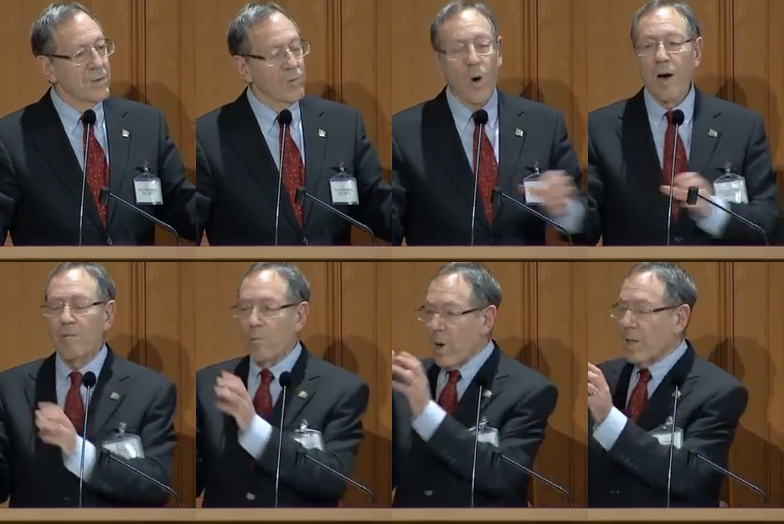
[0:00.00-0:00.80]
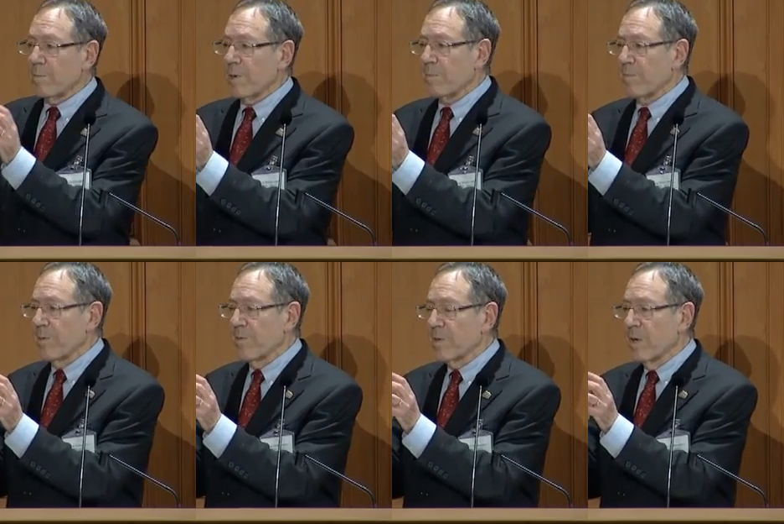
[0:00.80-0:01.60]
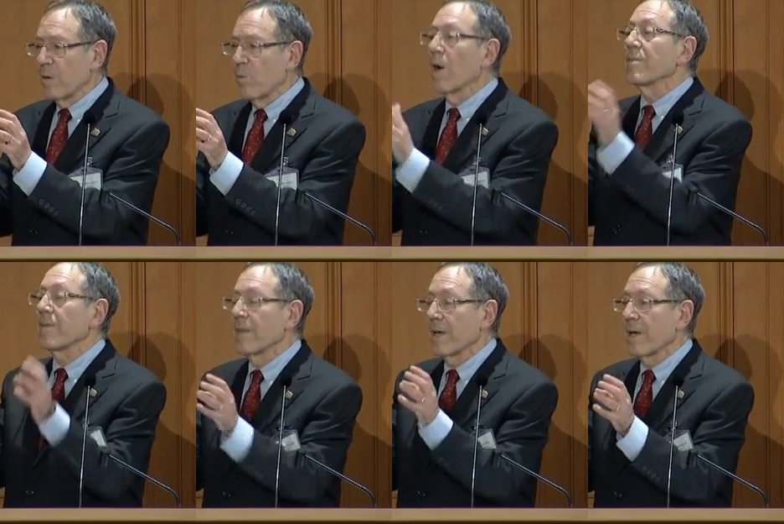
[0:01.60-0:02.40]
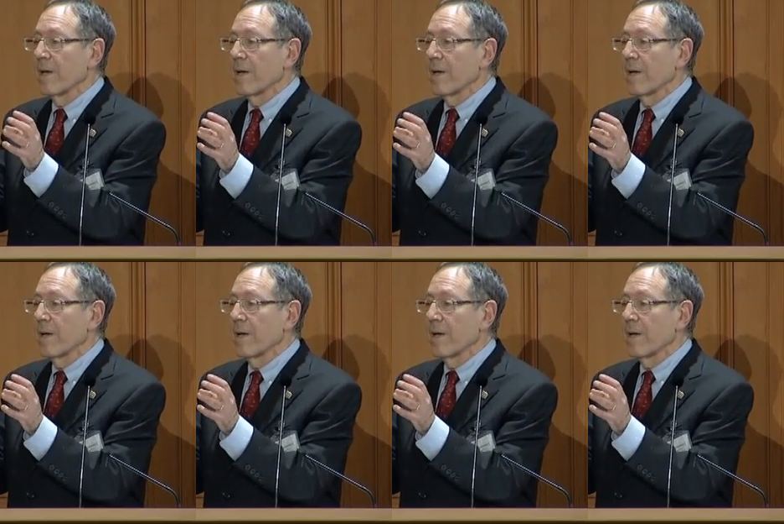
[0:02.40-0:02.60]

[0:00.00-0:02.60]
Wallenberg proved one thing